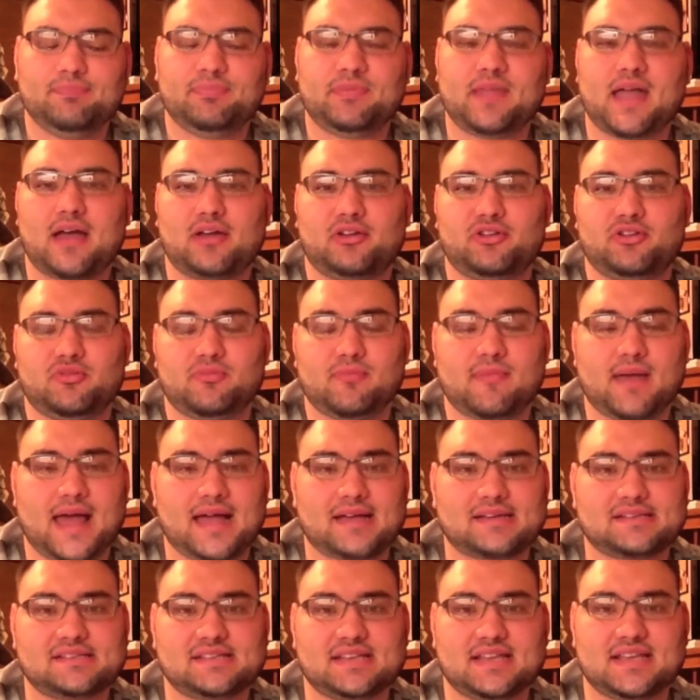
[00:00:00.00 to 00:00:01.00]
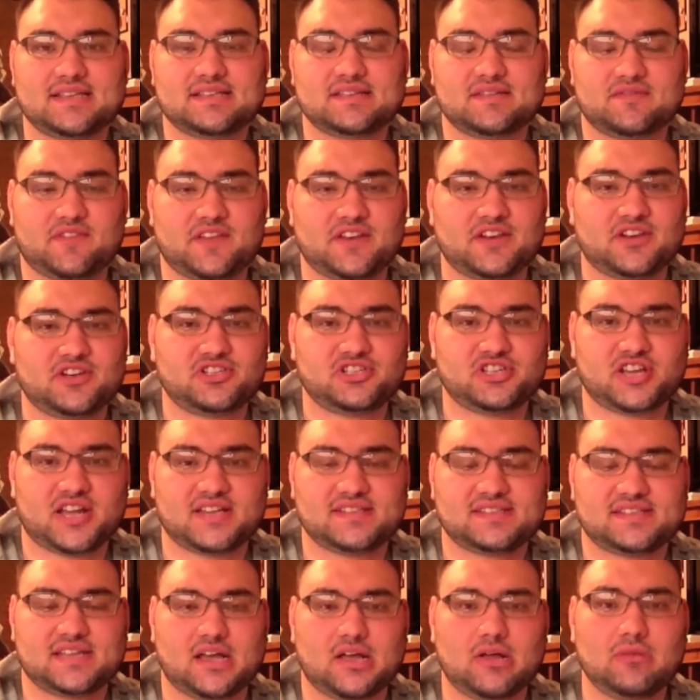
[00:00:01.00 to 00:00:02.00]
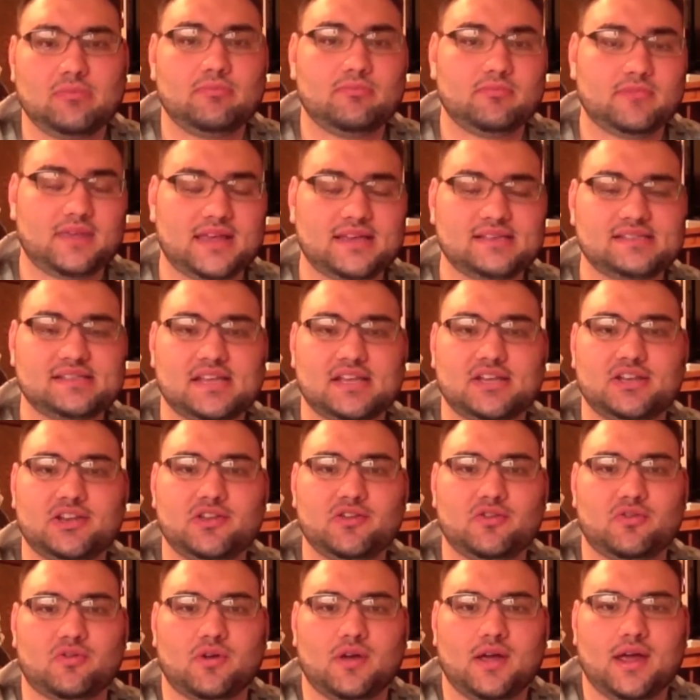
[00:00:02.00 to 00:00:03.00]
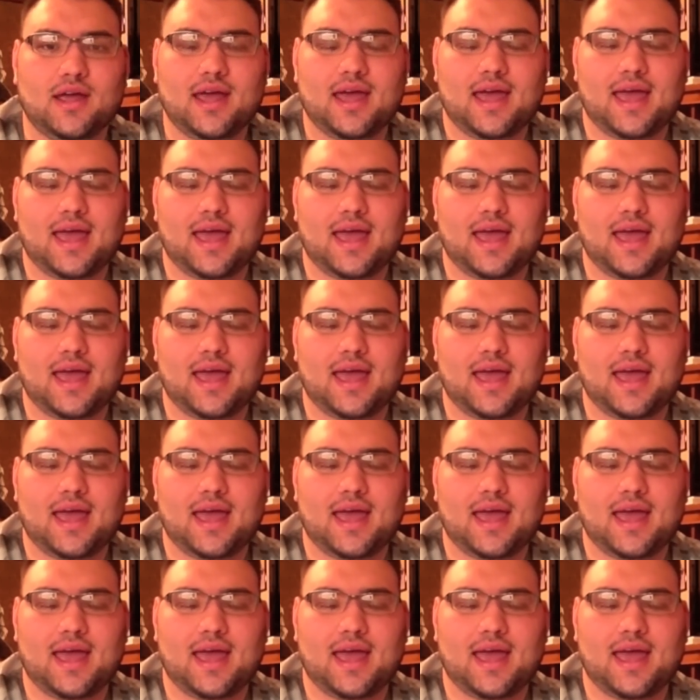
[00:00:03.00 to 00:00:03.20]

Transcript: Now, do Max C's and Fiendish Chains help? Yes, they do.